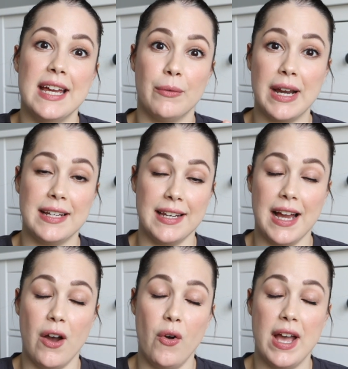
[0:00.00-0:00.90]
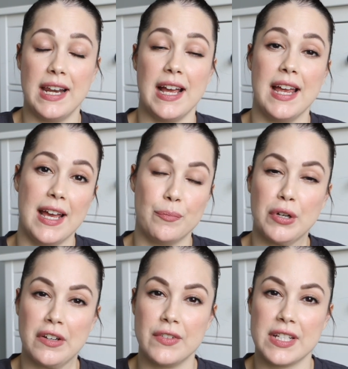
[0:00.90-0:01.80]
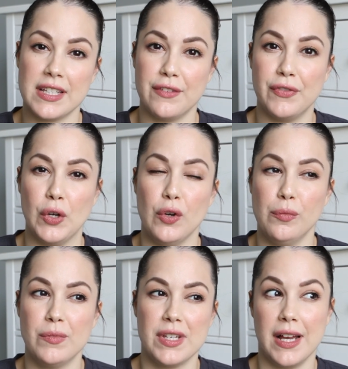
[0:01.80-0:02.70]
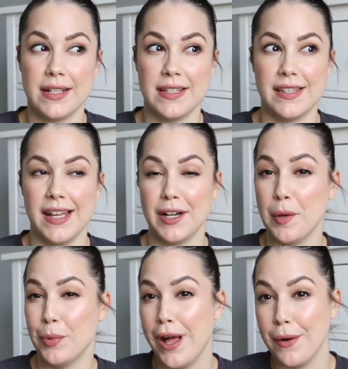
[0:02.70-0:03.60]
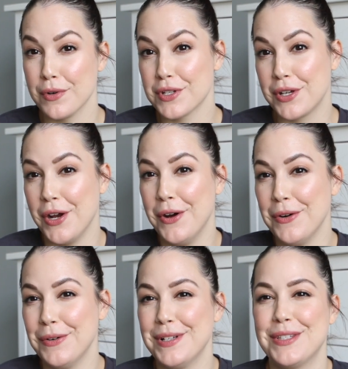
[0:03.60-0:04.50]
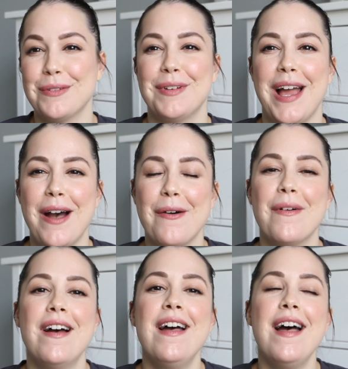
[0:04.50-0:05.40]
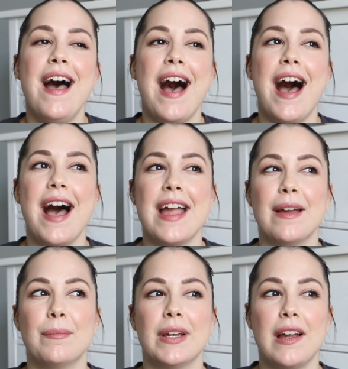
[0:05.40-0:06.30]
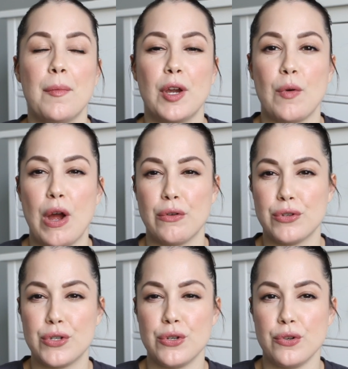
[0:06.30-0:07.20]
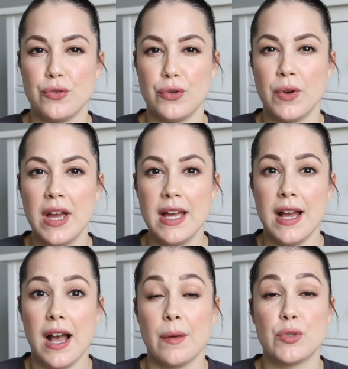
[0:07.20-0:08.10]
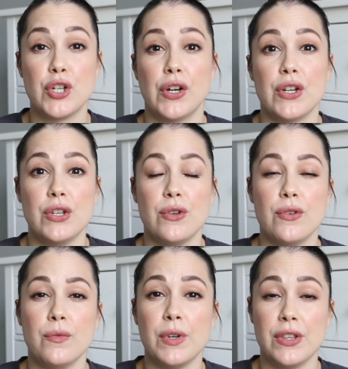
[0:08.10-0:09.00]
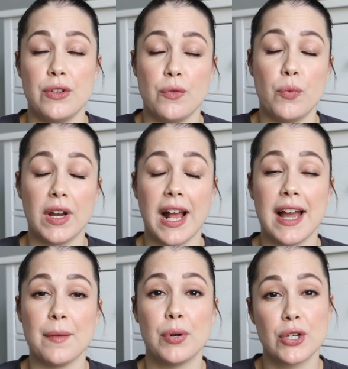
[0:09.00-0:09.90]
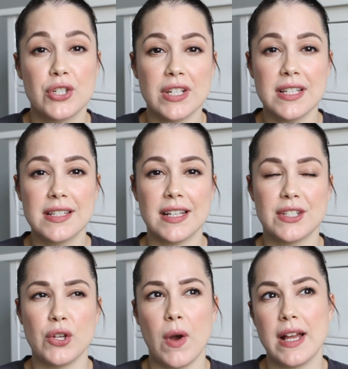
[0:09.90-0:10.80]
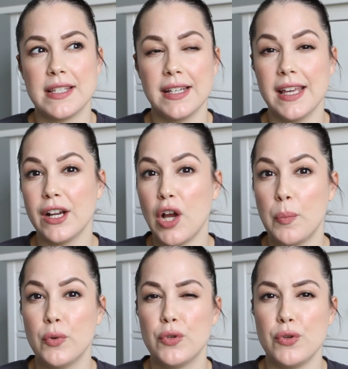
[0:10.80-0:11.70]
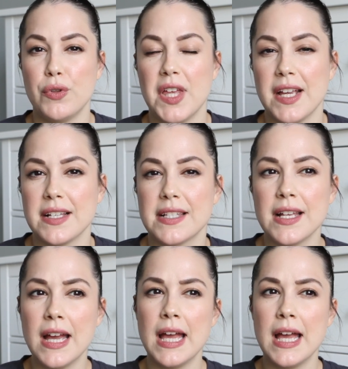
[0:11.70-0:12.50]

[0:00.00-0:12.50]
right now, and I had previously filmed. I did that a couple hours ago, and so now I am coming around to sharing with you what I purchased. So I did get a couple new things